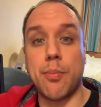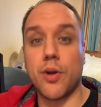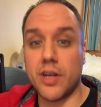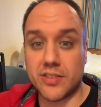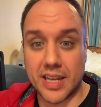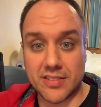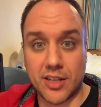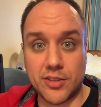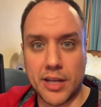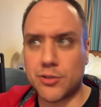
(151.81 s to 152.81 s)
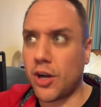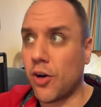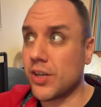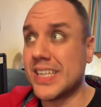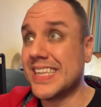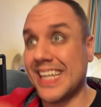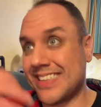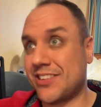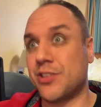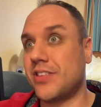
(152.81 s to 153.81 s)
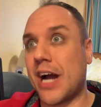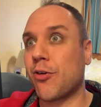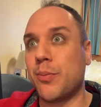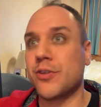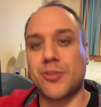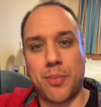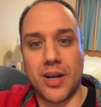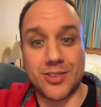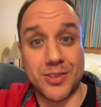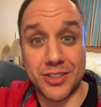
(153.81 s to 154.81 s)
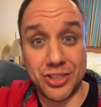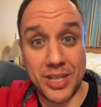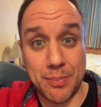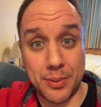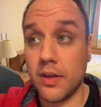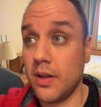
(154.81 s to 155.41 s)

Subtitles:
put in as guest entertainers are in less desirable spots on the ship.